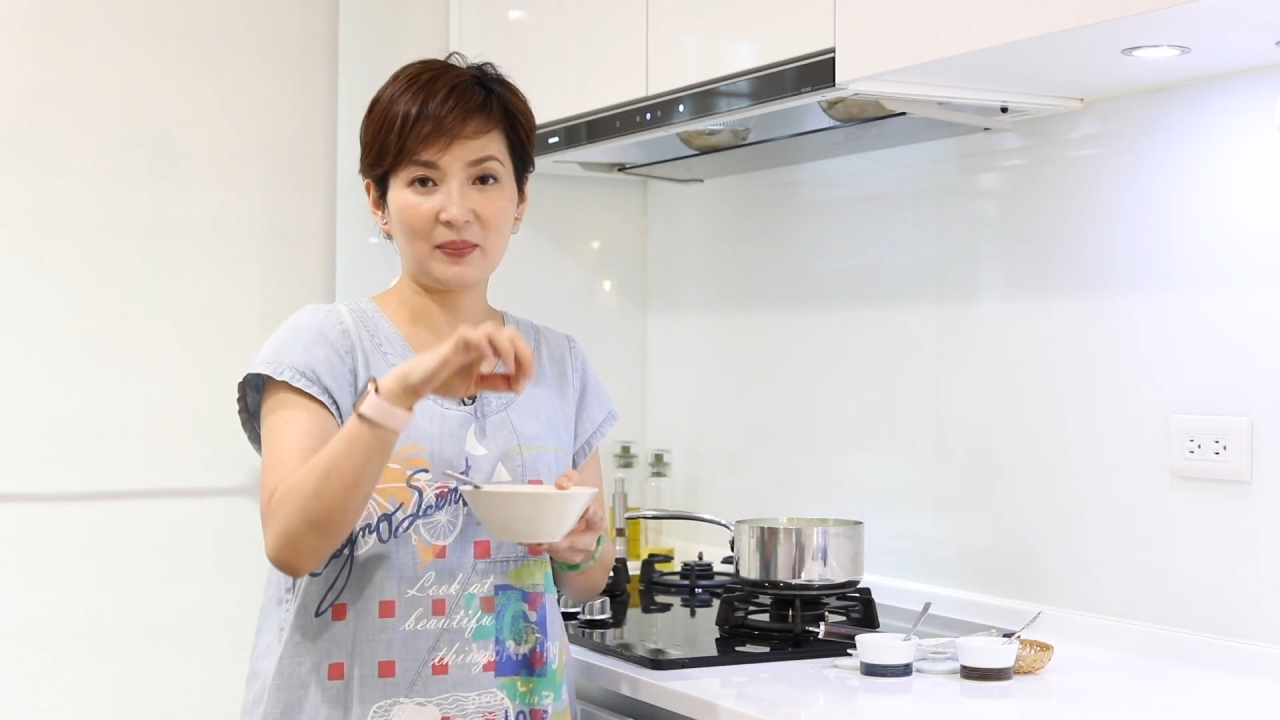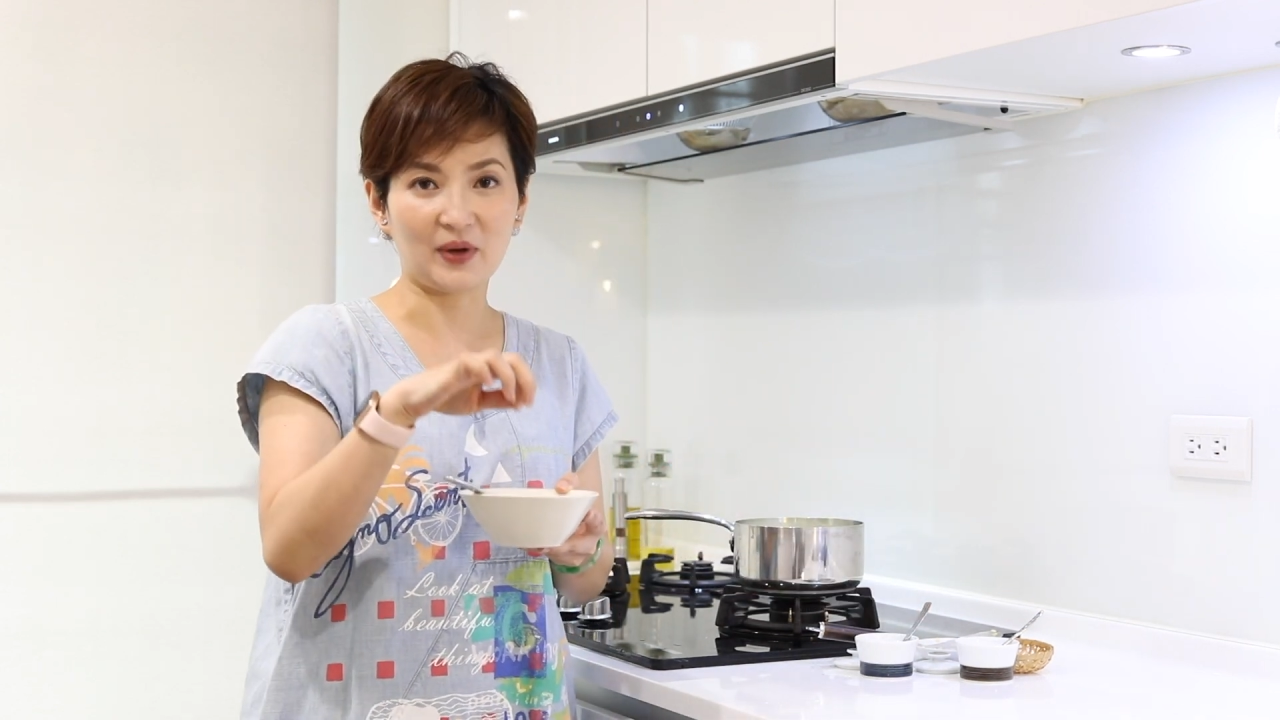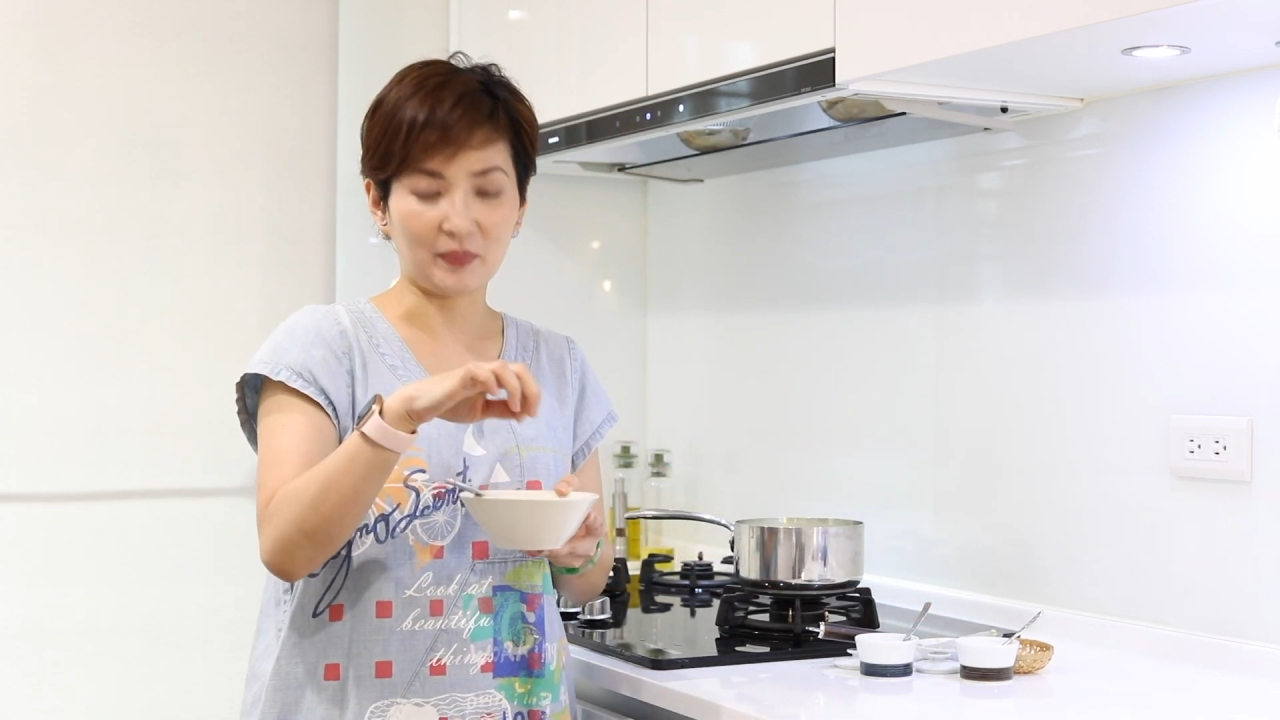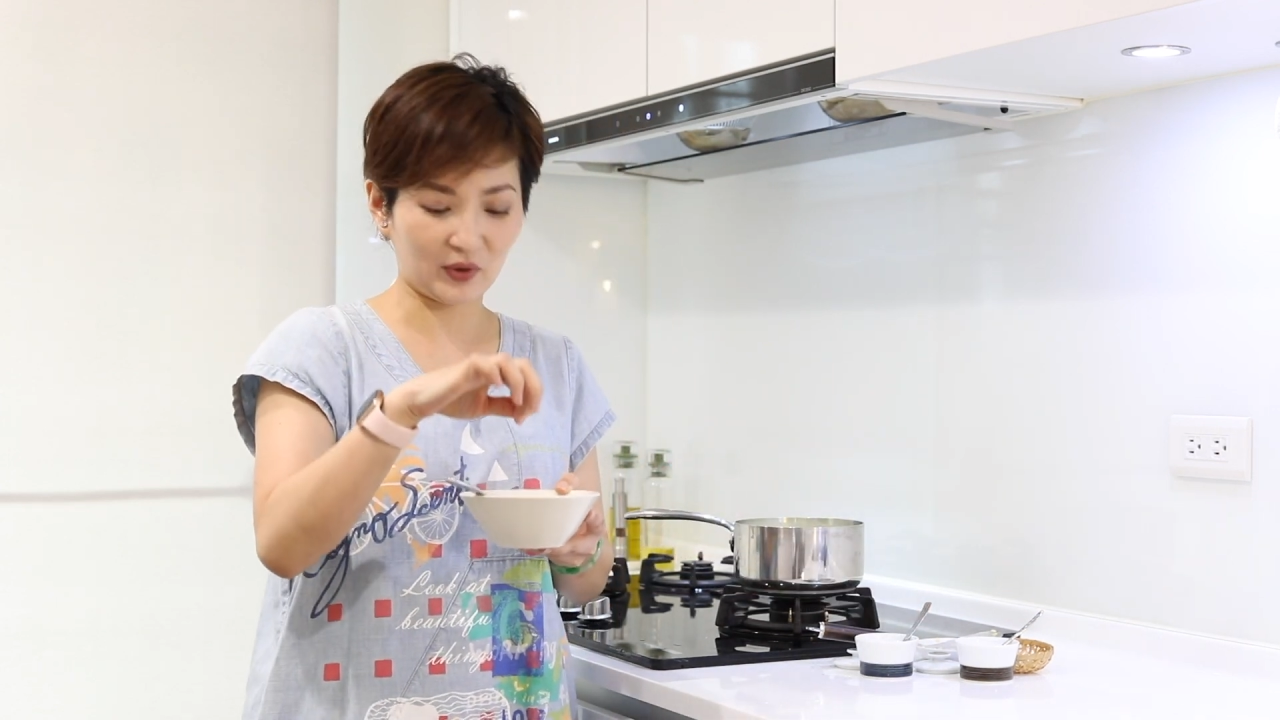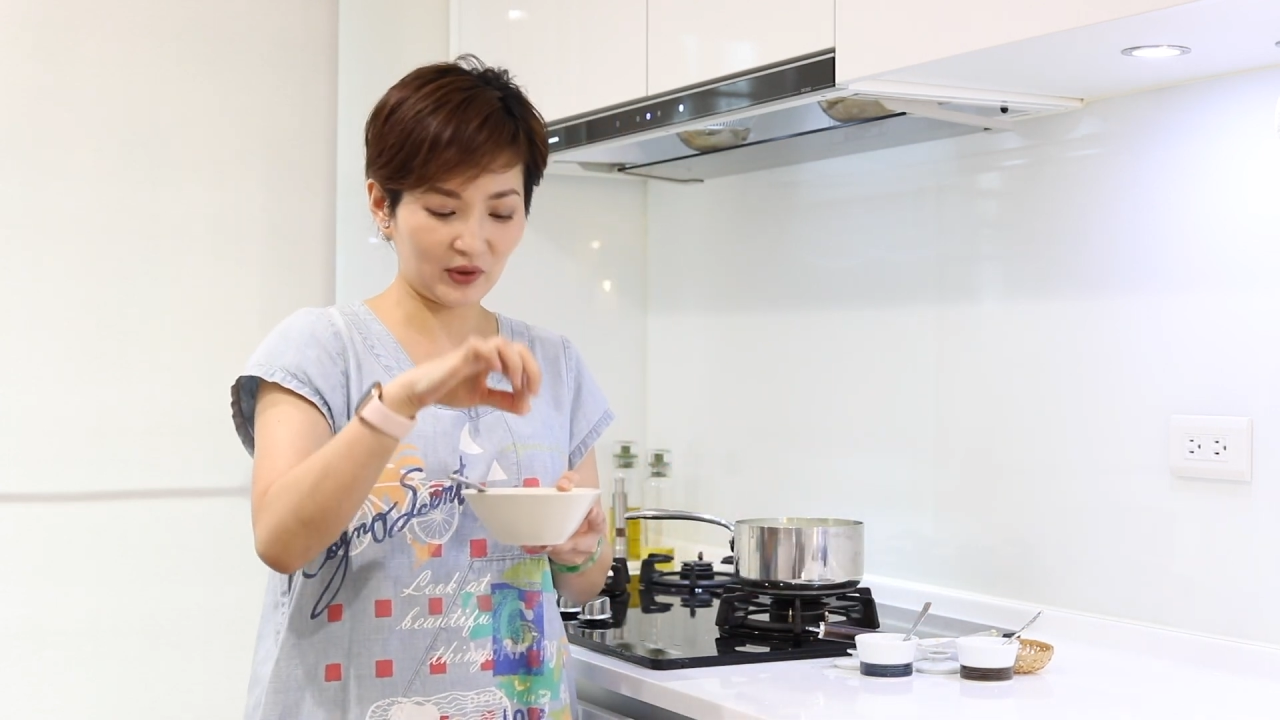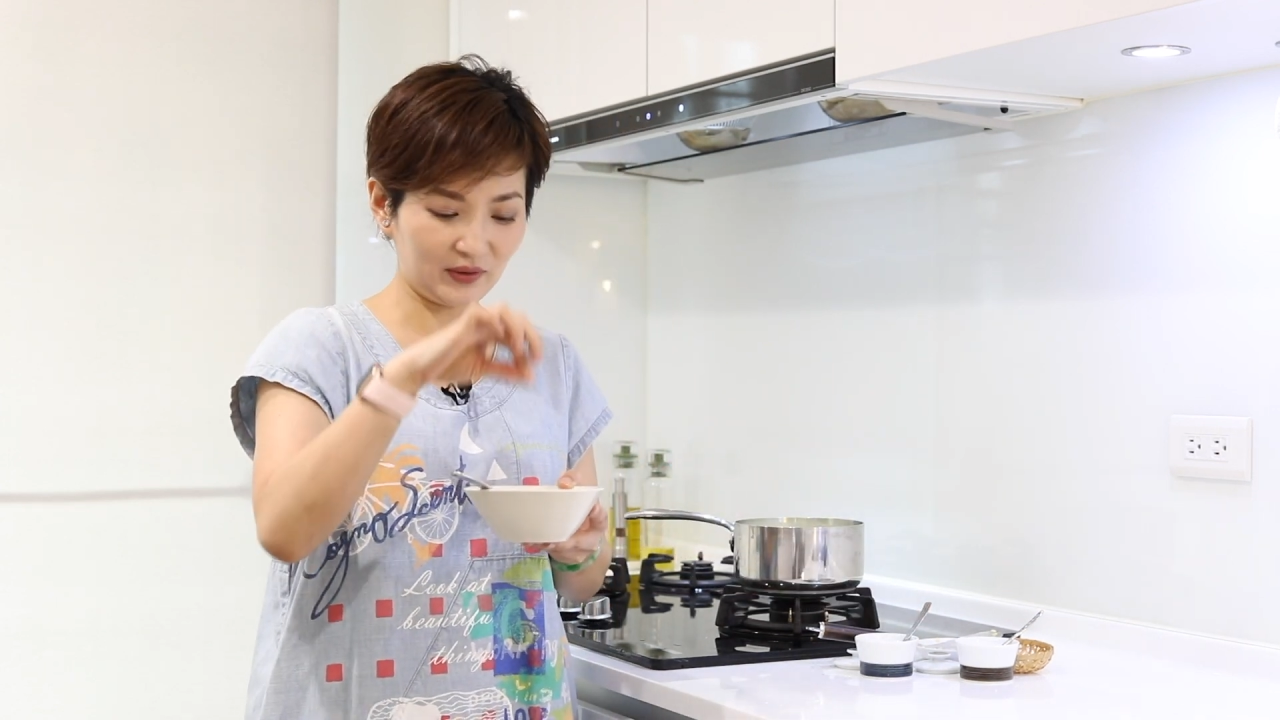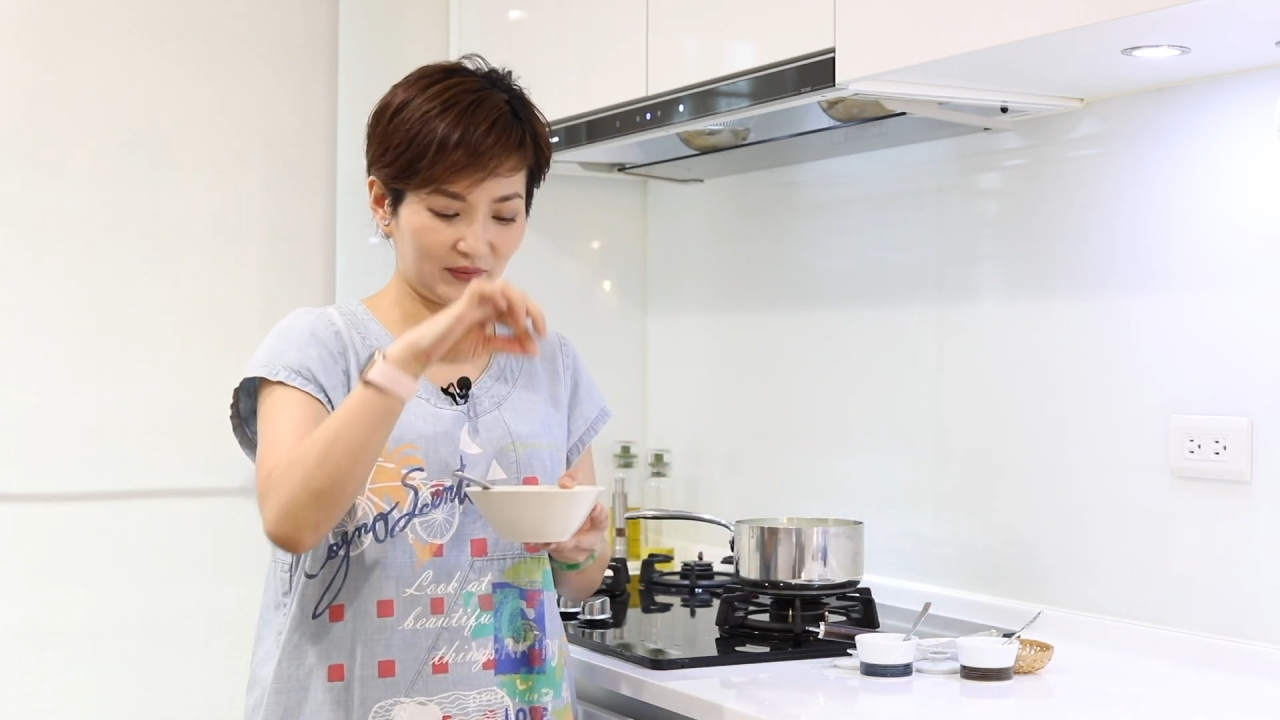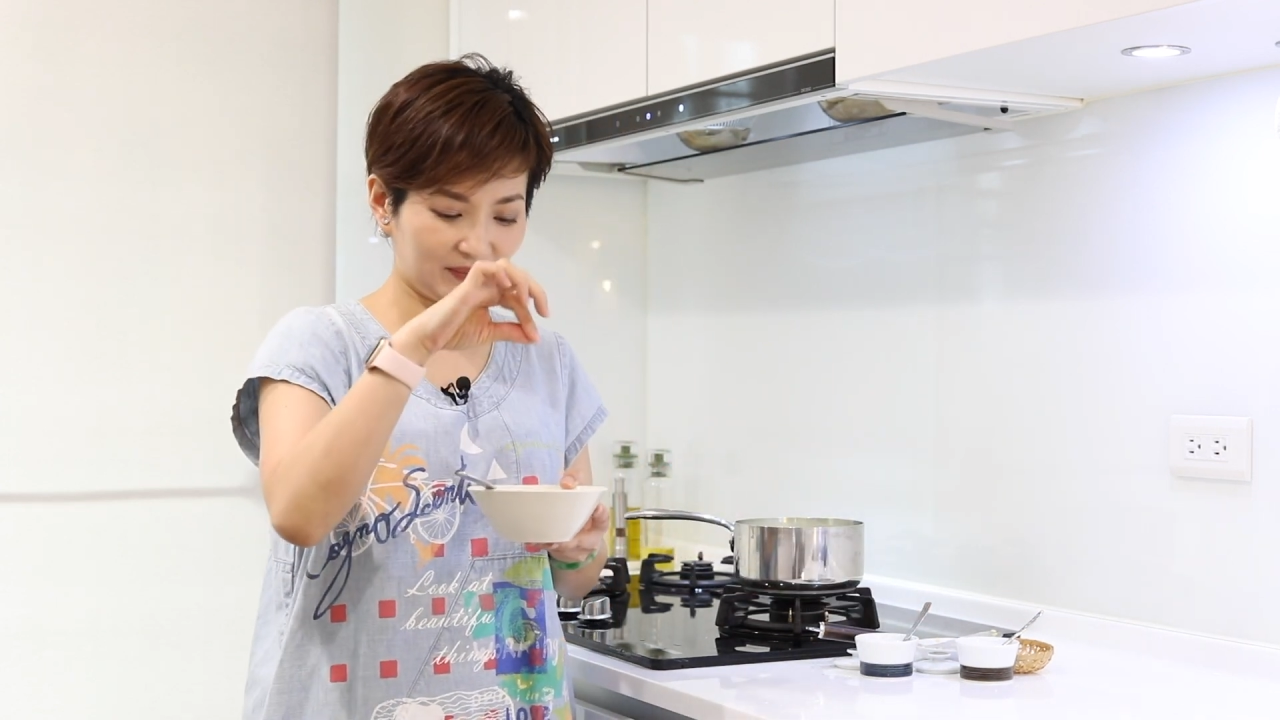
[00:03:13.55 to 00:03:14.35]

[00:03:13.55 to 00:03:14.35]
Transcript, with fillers: pepper.